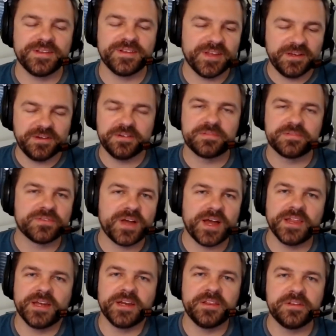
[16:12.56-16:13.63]
you just
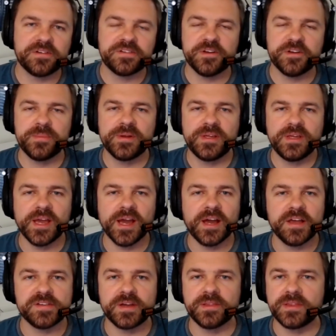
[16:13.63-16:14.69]
highlighted, there's so many
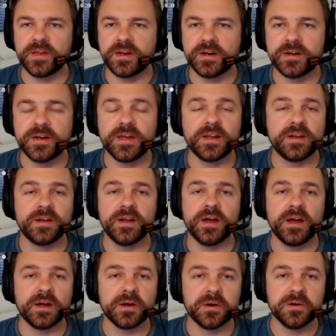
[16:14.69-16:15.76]
guys out there and
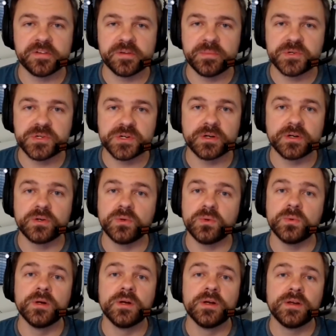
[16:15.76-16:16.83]
girls, I'm sure,
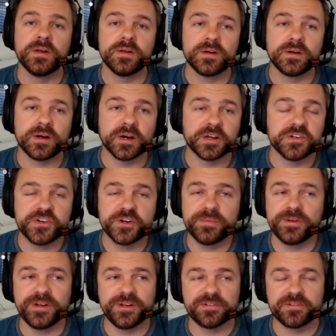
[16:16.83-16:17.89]
who are
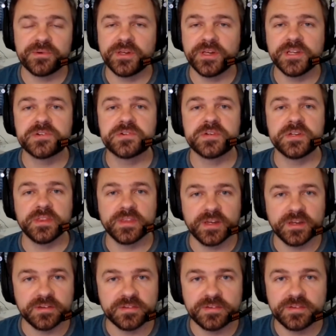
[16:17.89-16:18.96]
contributing just really interesting
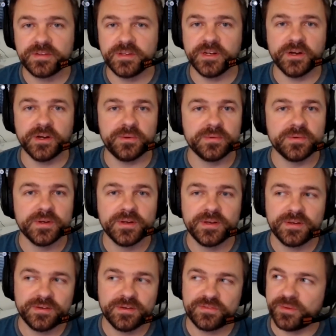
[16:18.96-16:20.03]
things.
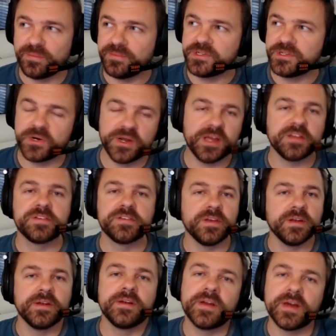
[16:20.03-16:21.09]
From
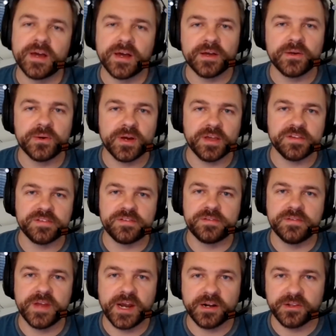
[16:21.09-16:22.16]
Johansson, who has
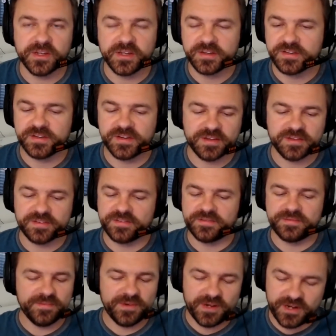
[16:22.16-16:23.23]
Nano links, he has
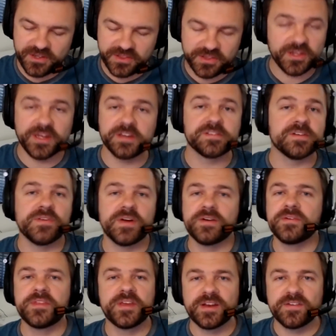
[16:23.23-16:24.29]
all the links of
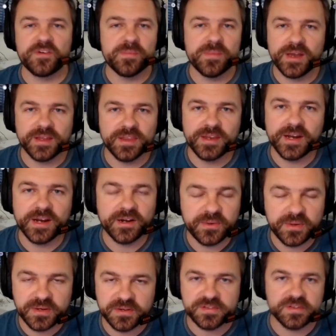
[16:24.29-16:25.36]
everything ever made in the Nano
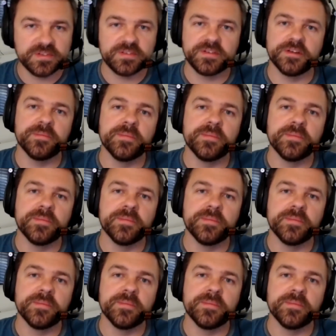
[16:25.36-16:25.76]
ecosystem,